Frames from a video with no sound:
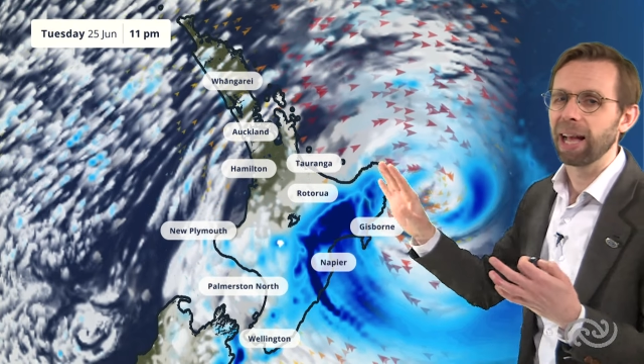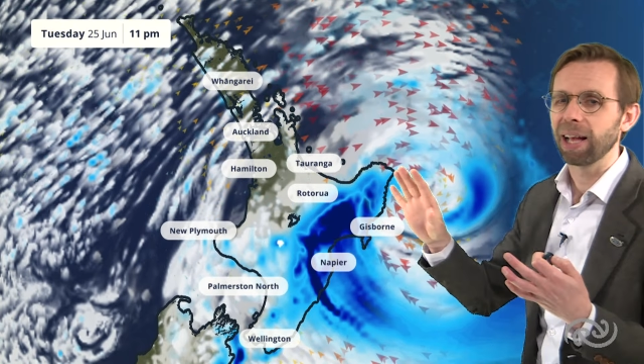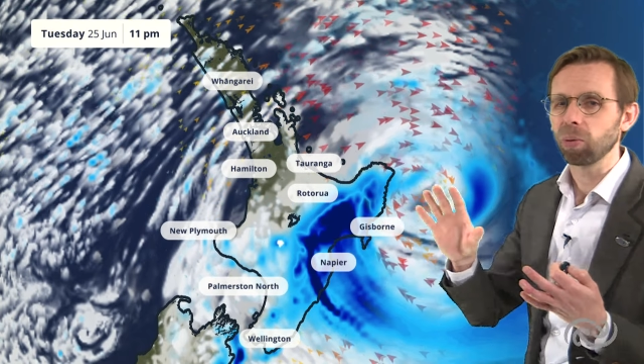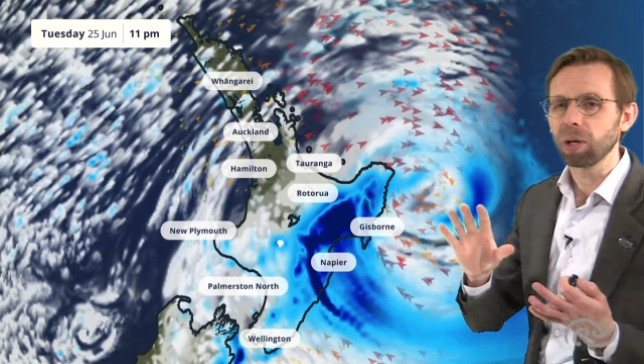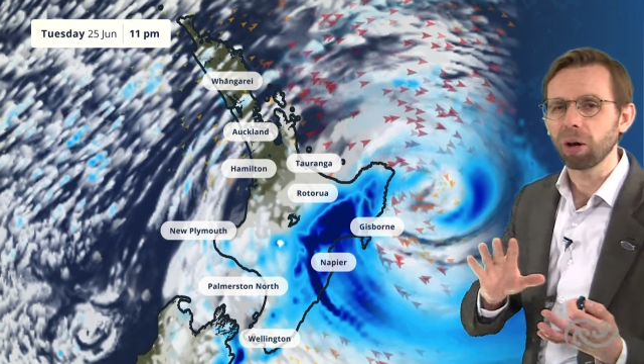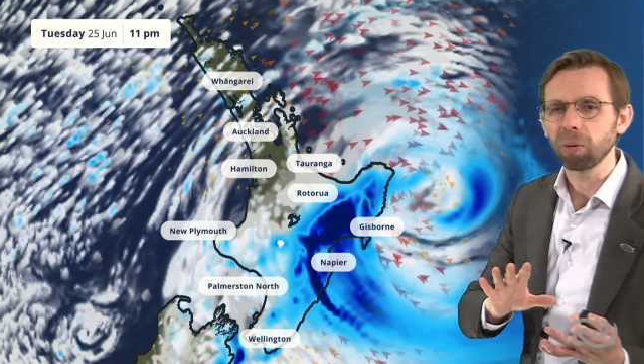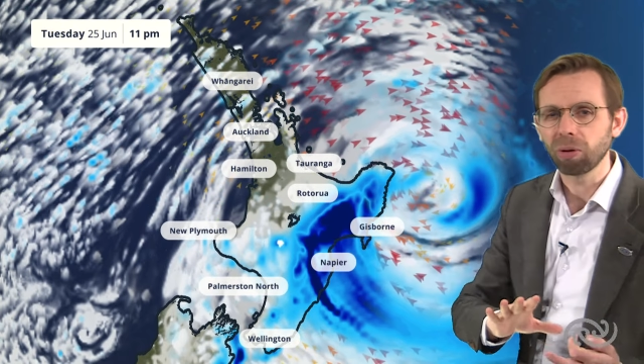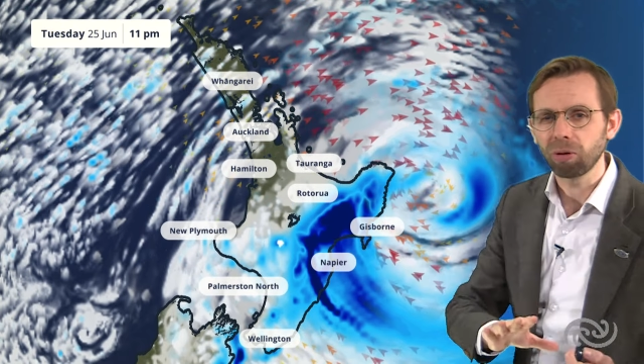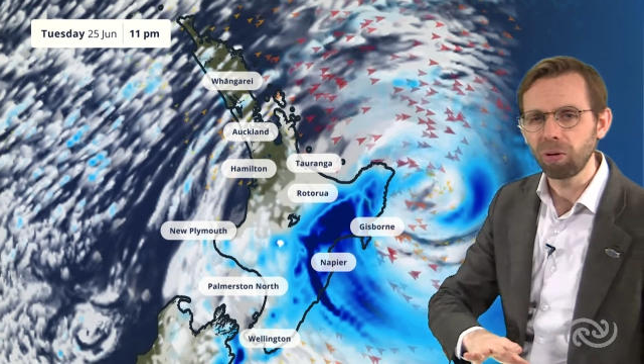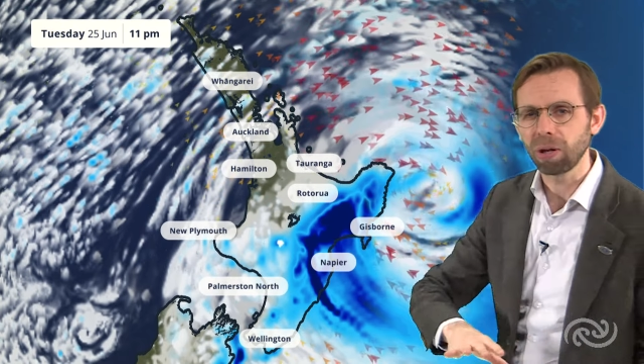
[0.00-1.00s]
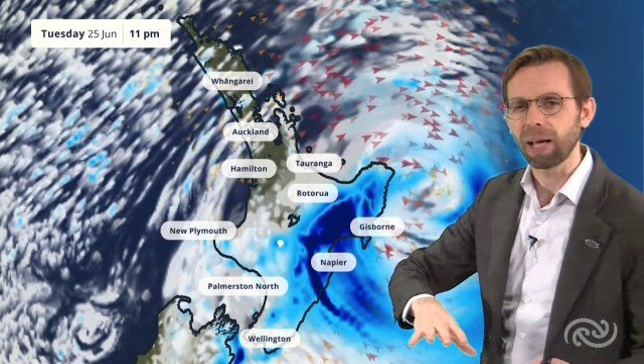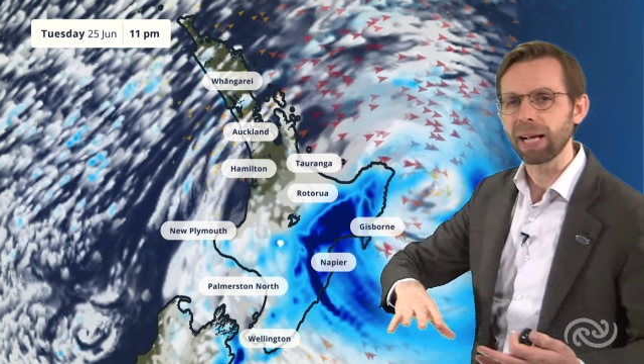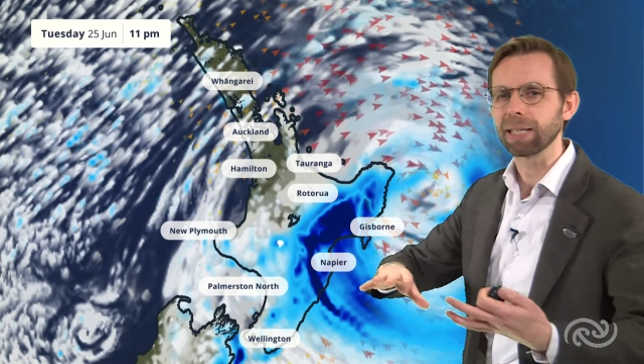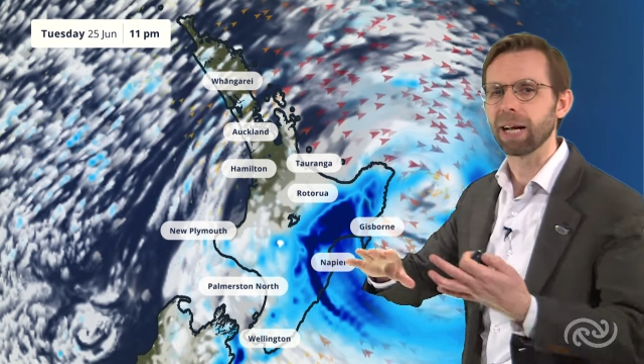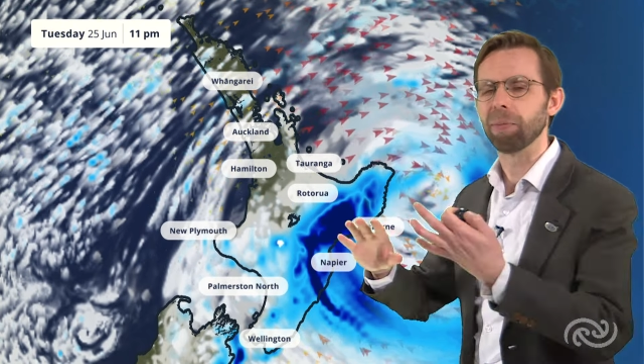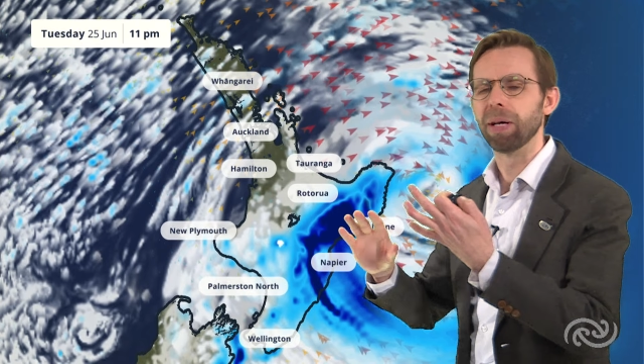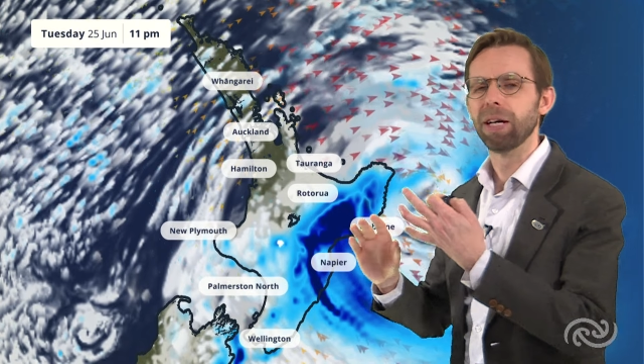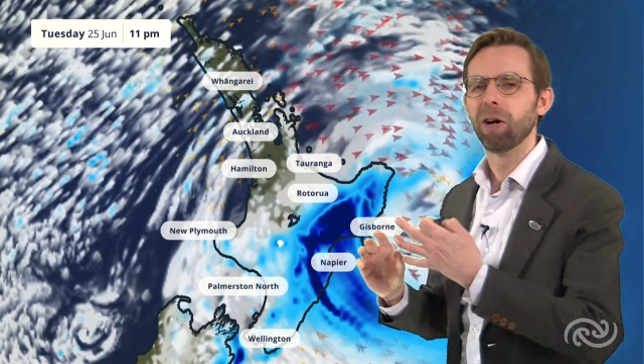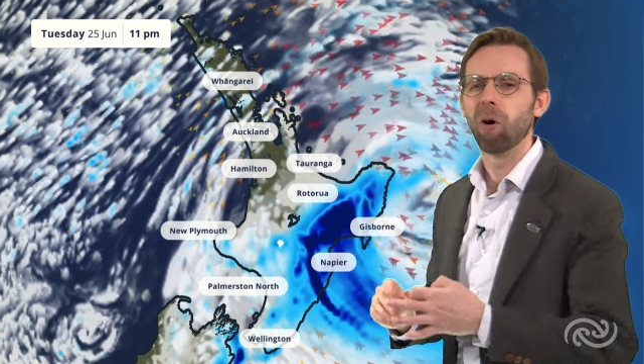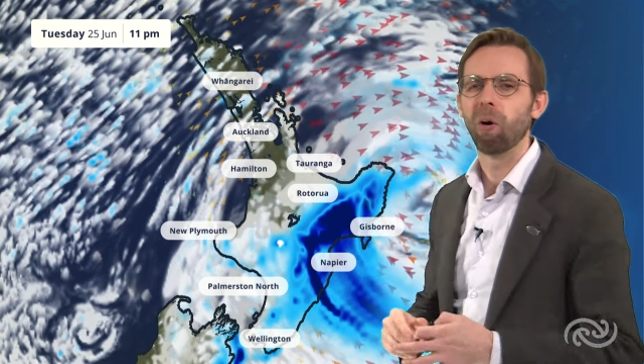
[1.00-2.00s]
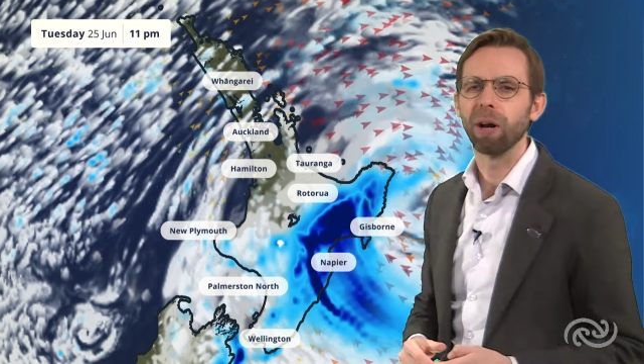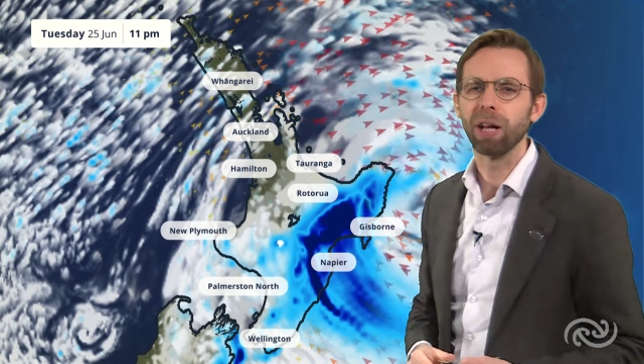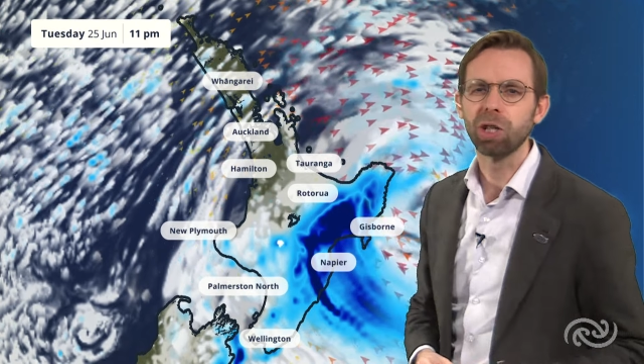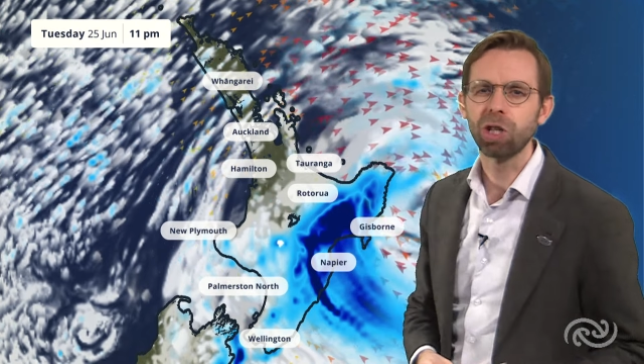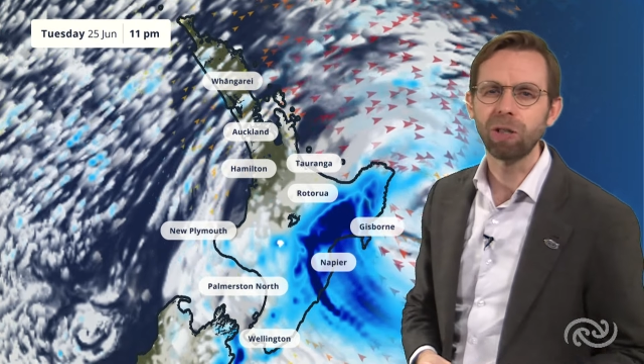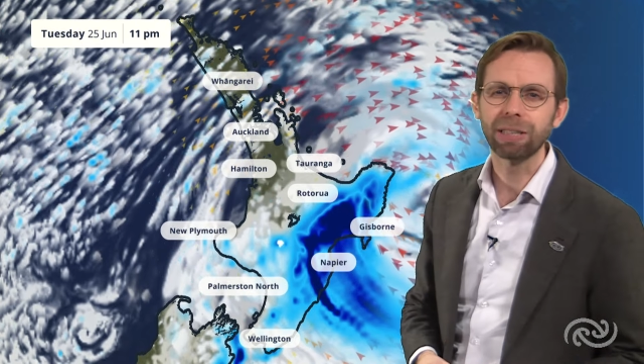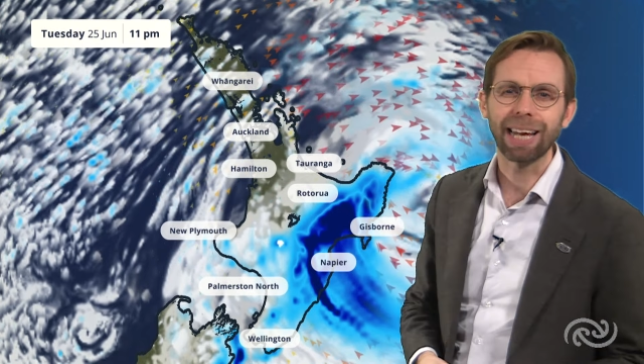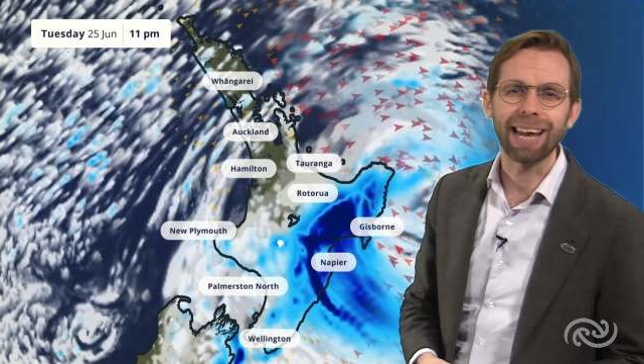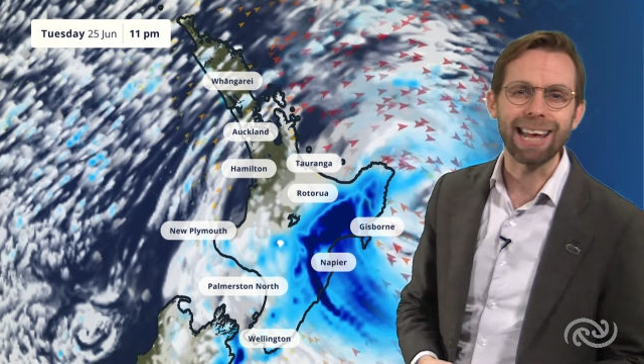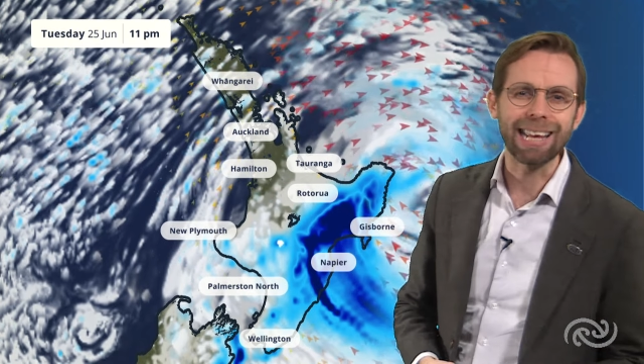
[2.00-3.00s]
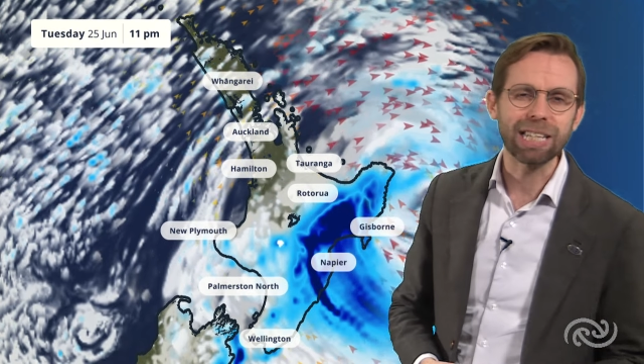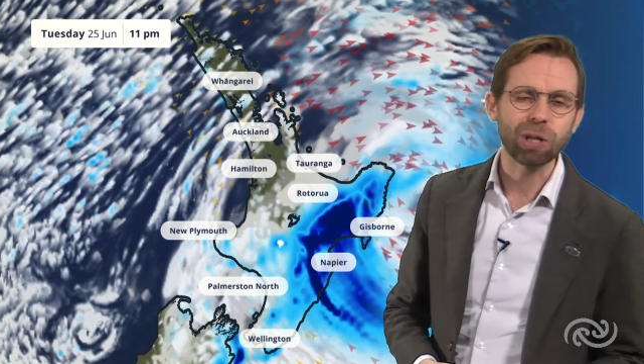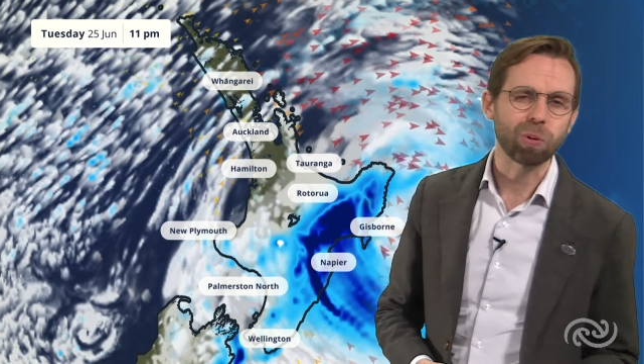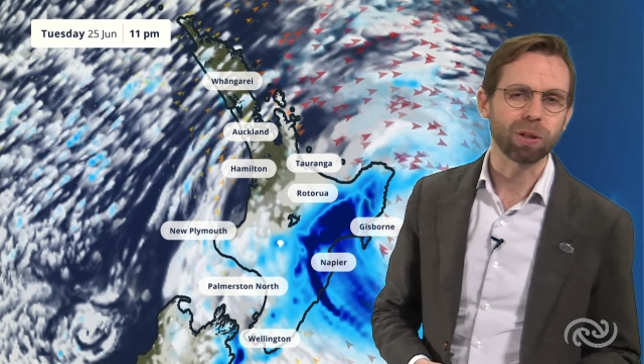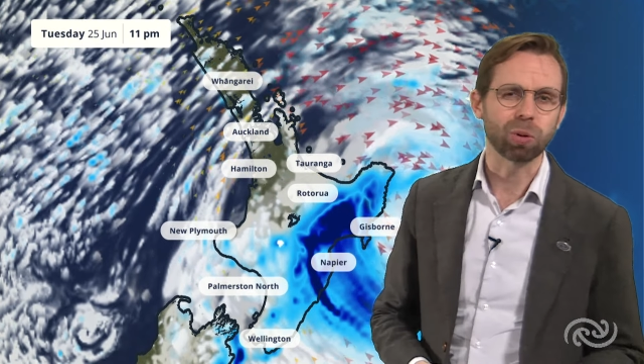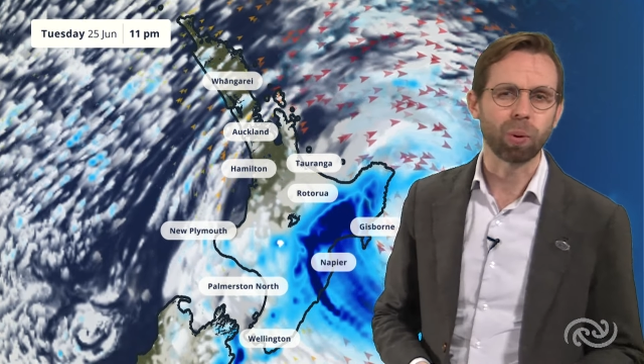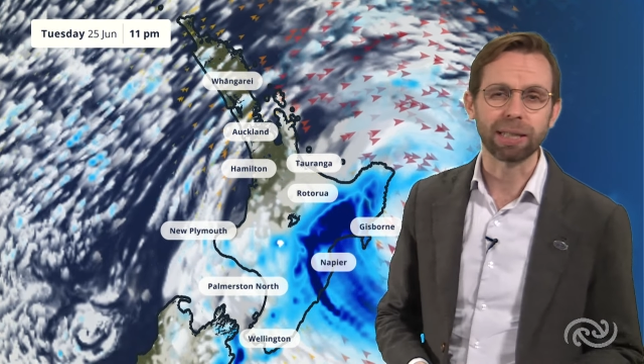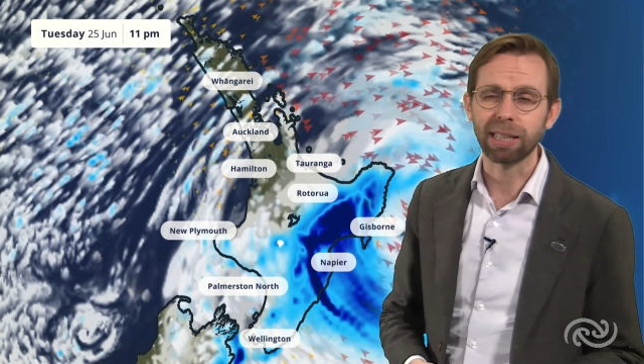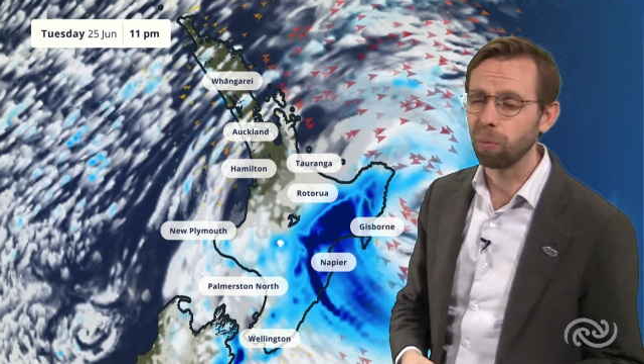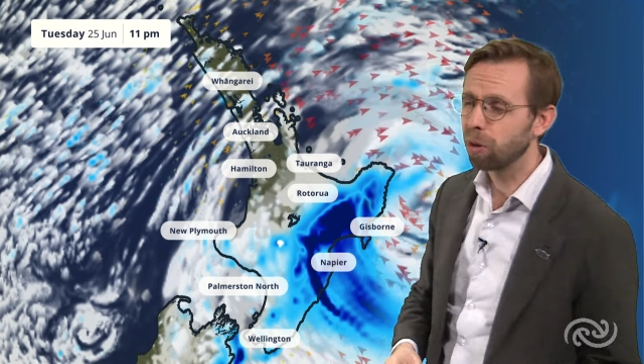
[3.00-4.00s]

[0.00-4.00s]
As we go through the daytime on Tuesday in towards Wednesday,